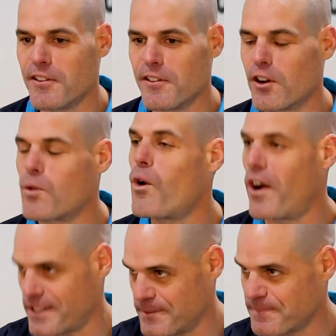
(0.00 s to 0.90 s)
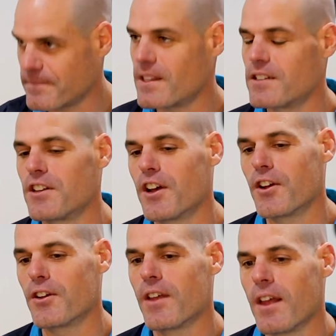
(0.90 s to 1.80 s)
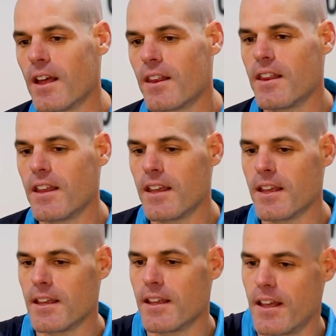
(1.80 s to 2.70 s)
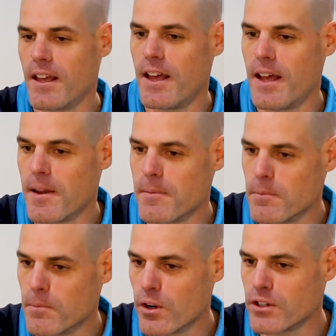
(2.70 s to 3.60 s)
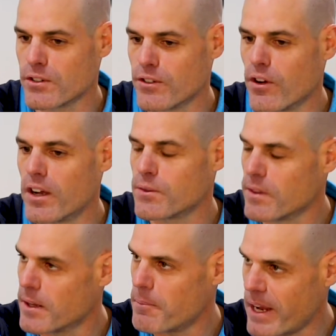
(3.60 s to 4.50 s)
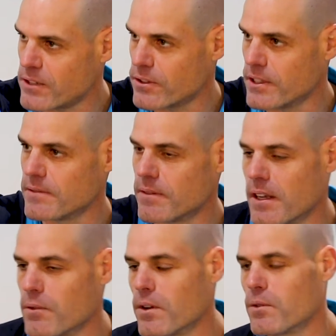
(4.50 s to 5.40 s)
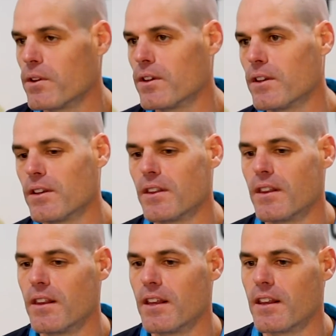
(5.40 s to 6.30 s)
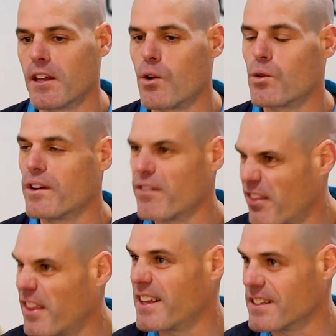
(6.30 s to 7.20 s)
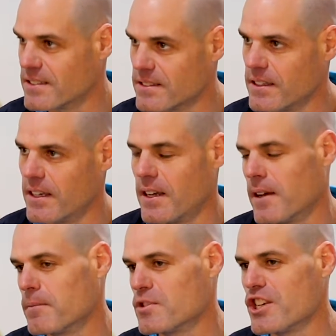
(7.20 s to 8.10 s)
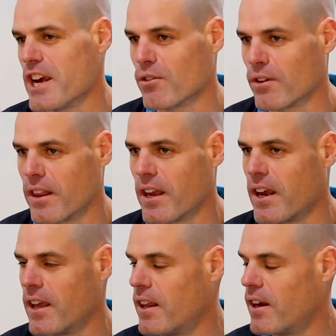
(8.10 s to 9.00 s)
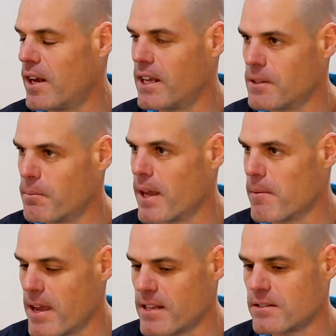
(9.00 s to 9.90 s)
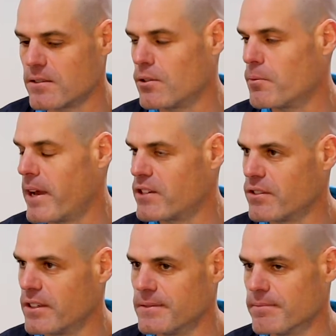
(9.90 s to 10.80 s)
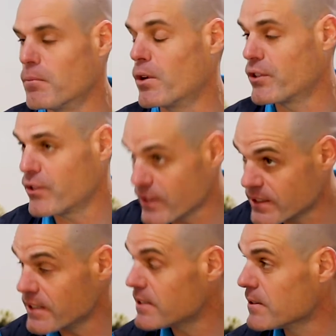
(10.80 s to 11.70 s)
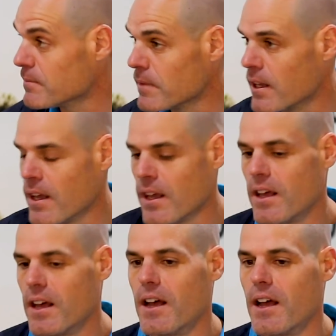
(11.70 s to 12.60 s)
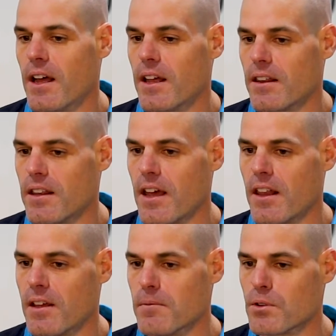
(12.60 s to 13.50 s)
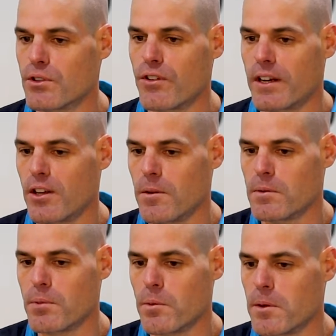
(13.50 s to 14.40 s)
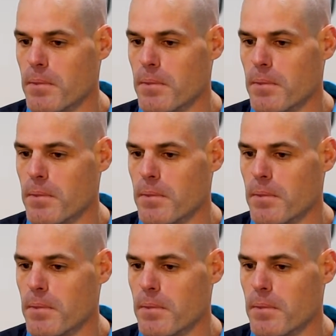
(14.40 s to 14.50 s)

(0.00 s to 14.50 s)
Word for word: not quite. So the um, monitoring device within the battery, and we, we they're, they're called different things. Um, generally, they're, they're, it's a BMS or a battery monitoring system. Uh, the other more correct term is probably